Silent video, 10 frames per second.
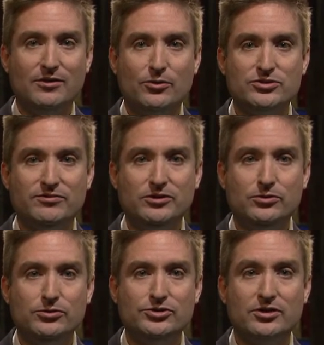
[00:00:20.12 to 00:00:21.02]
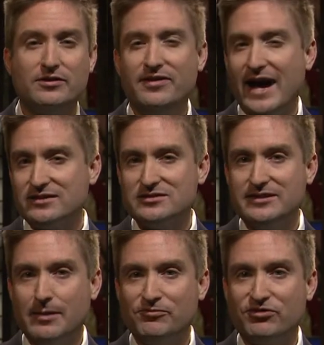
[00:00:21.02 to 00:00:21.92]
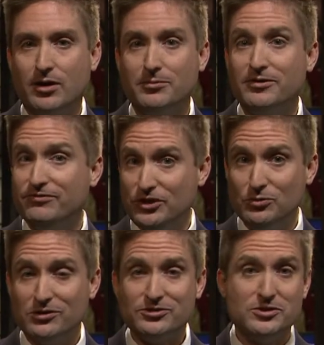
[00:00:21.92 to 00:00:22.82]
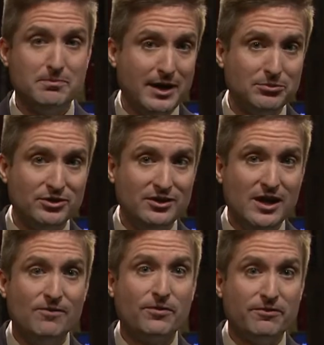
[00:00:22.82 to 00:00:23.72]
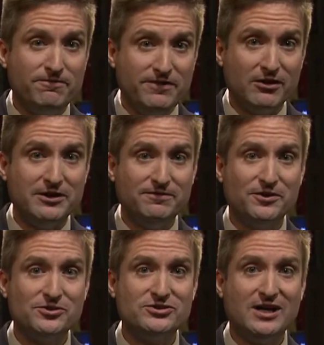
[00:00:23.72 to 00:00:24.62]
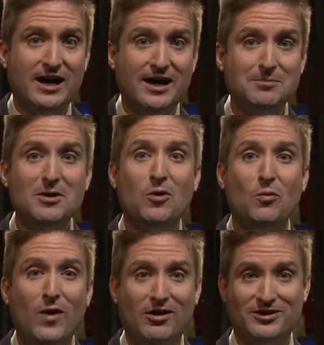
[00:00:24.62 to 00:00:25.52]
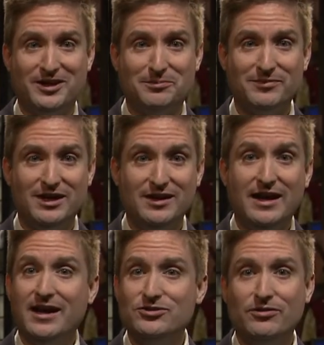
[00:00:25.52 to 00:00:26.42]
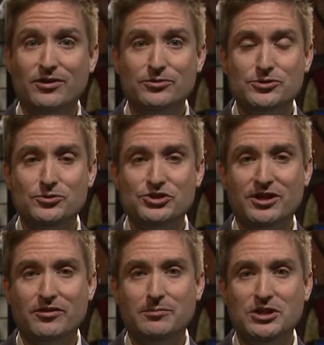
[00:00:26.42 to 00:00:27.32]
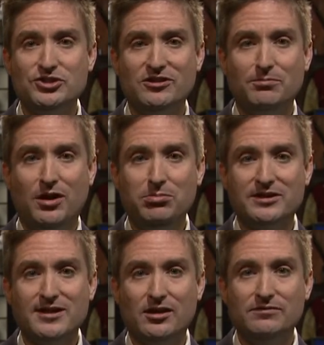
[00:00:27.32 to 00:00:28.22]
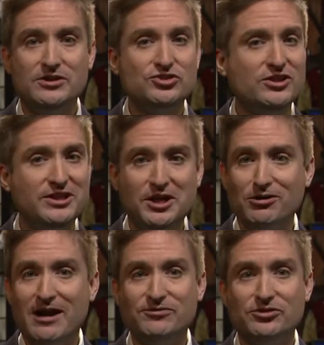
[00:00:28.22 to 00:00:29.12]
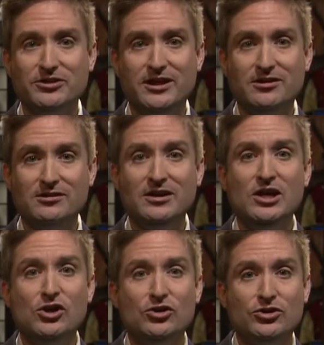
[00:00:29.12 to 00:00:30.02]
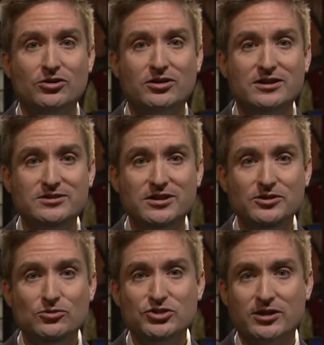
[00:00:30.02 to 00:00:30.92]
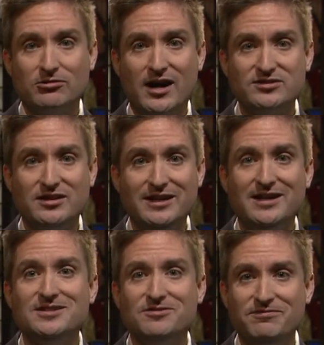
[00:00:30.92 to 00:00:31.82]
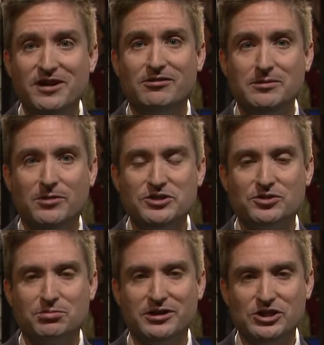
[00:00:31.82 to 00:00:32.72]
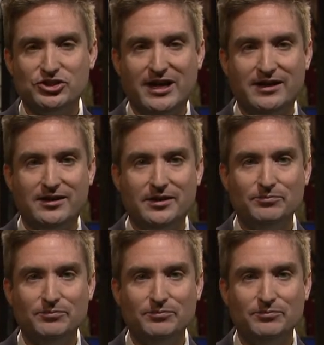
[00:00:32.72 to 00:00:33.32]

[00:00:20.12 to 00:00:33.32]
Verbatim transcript: Those of you who took that step from viewer to member for the very first time, welcome. And to those who share the mission of public television year after year, your continued generosity is very much appreciated.